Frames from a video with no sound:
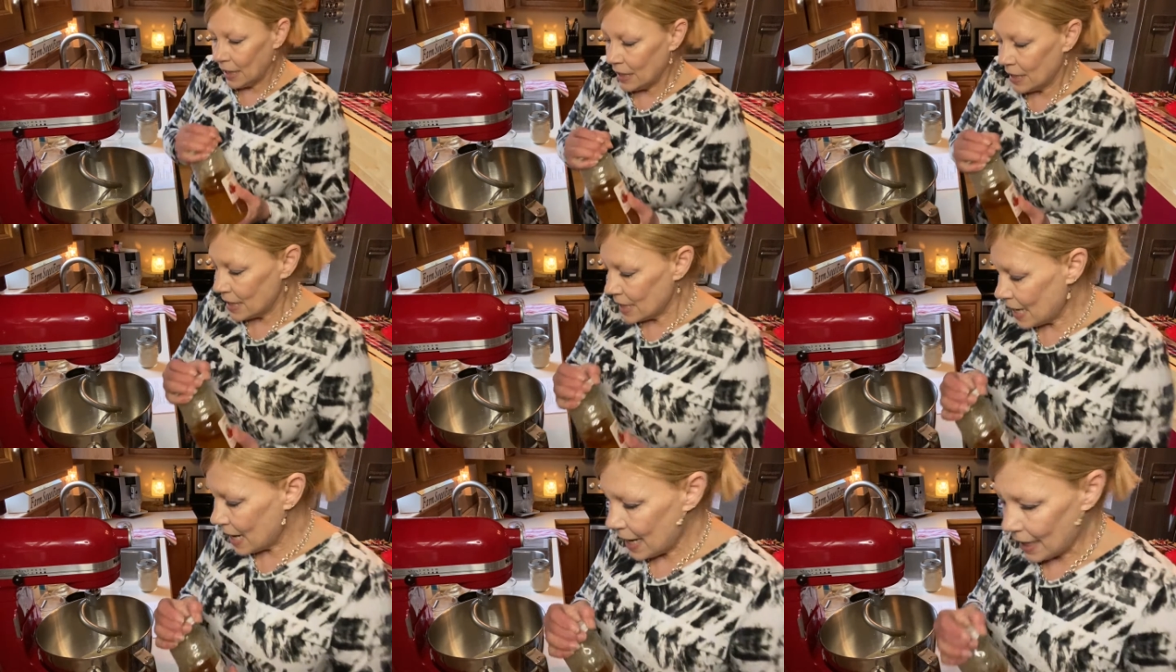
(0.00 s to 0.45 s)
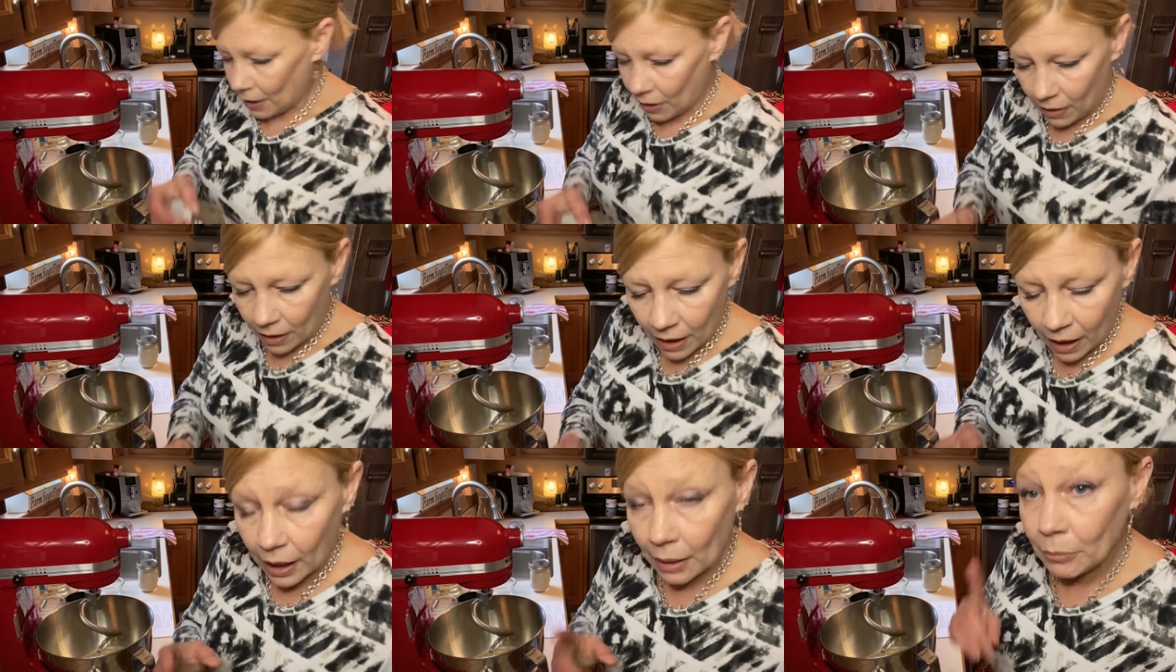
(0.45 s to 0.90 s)
Now,
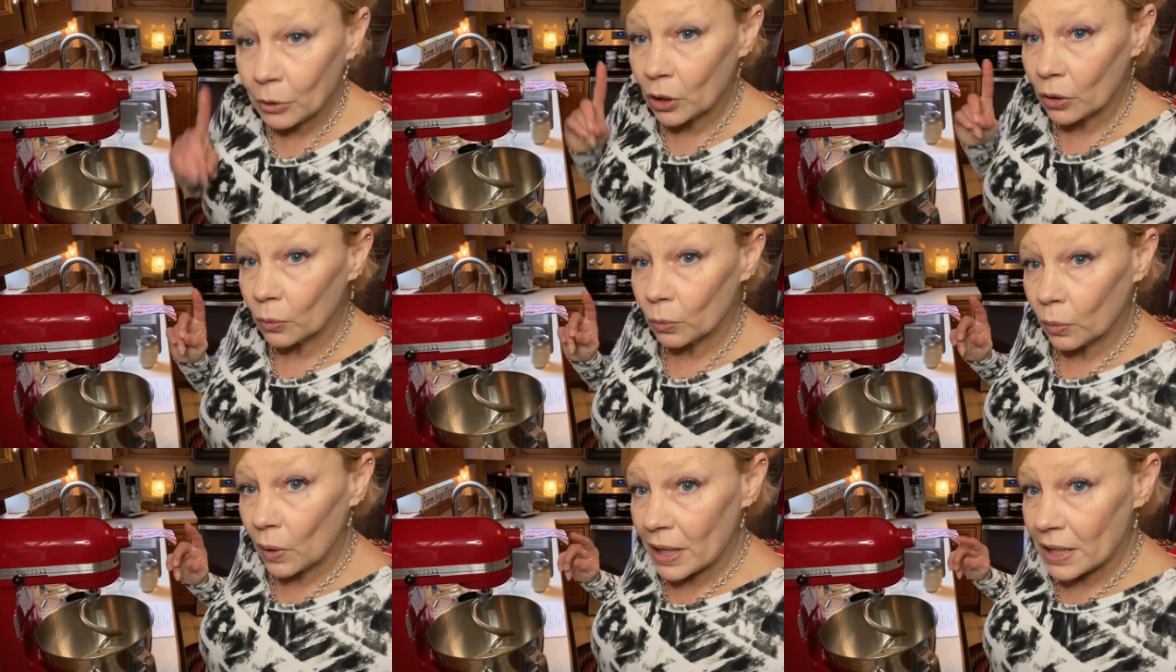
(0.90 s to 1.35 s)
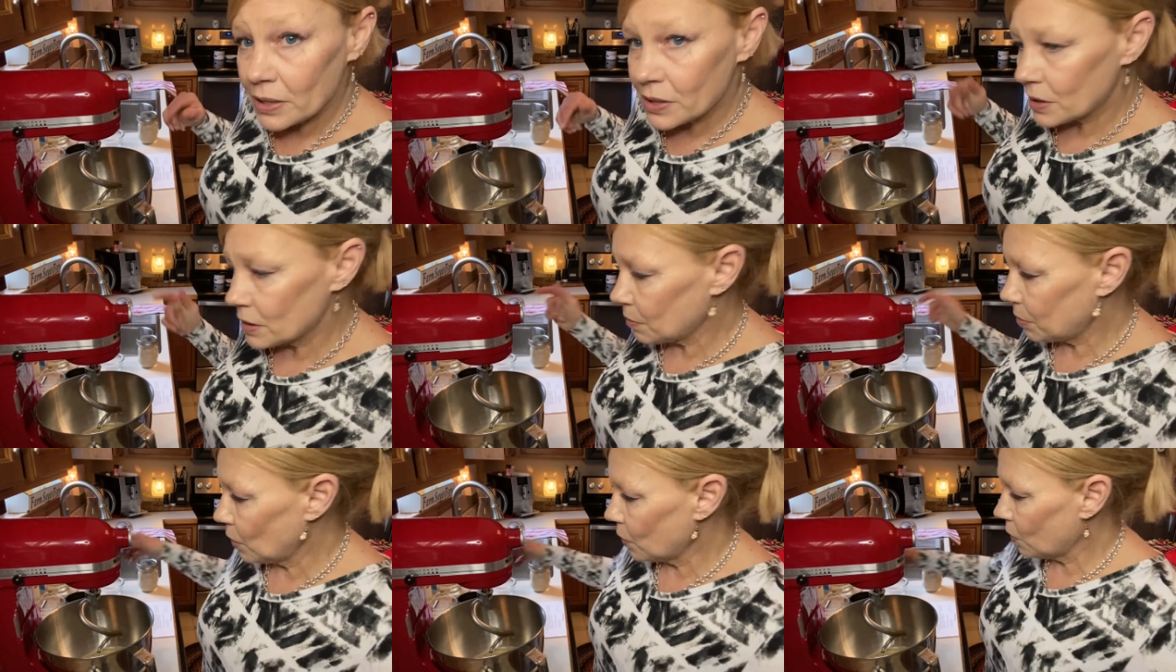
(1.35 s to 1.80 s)
I'm going to raise
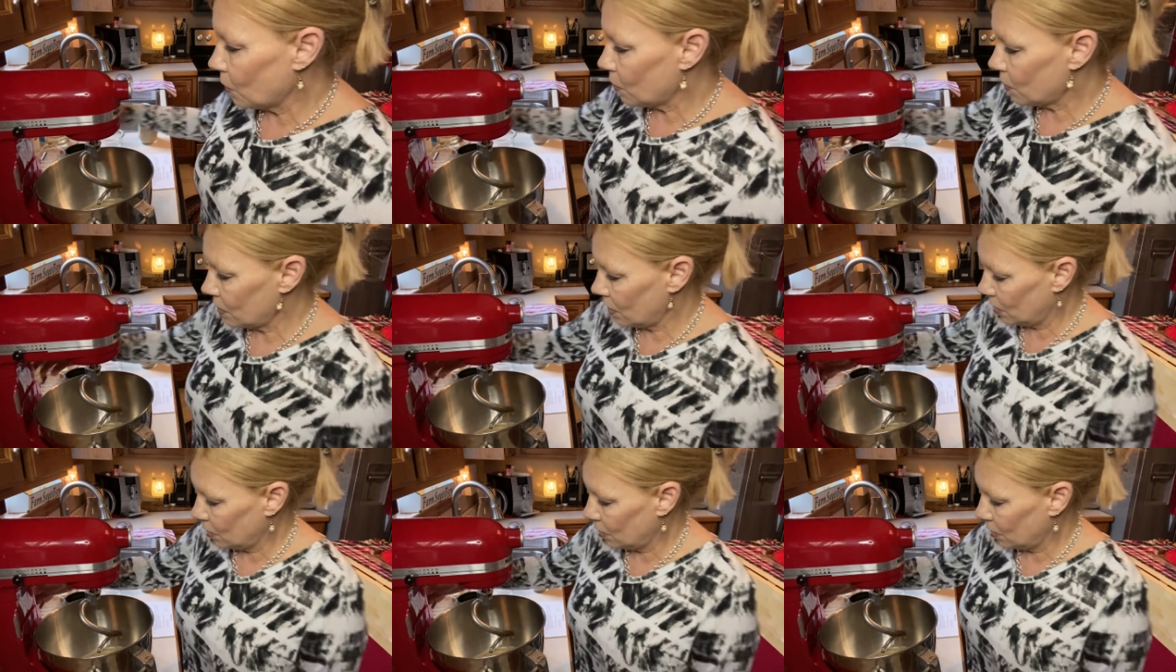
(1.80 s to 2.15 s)
the bowl